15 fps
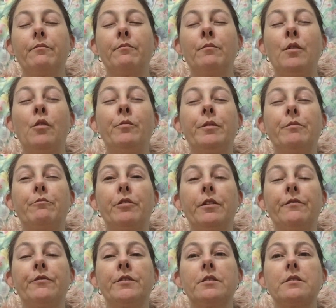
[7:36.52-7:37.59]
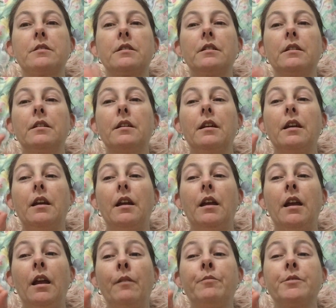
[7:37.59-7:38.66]
Melbourne breakfast.
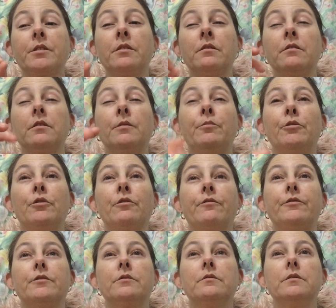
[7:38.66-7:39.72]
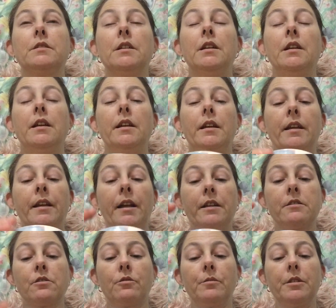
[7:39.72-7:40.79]
Absolutely beautiful. It
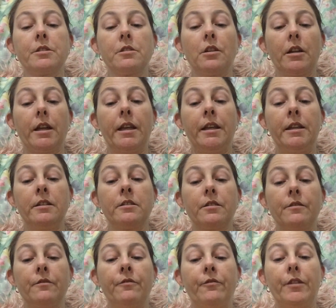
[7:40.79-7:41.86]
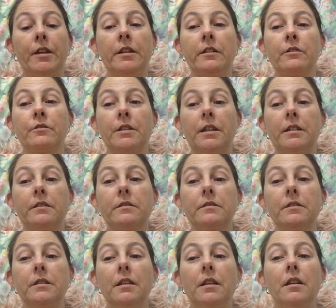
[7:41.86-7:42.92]
has almost like a hint of vanilla in it,
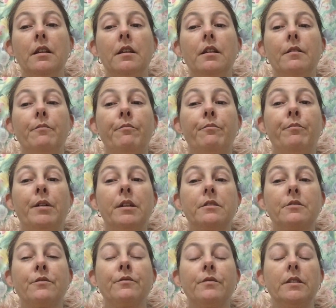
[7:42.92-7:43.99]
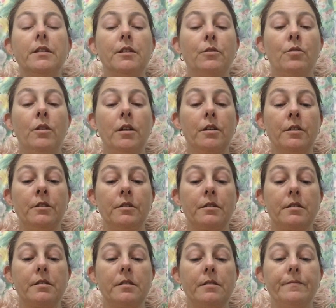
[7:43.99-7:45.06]
but it's really quite
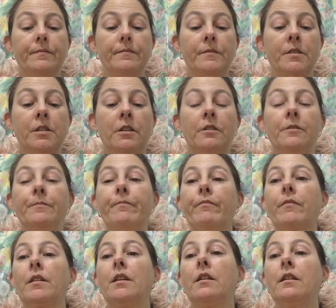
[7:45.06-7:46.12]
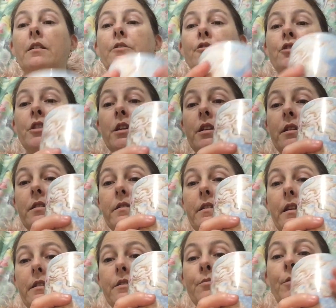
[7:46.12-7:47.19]
nice. So, cheers.
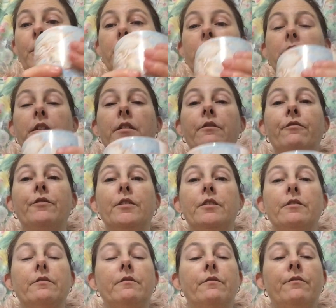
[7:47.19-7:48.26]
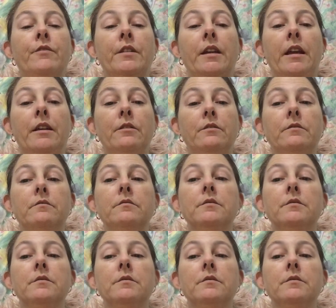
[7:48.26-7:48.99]
That's my tea for now.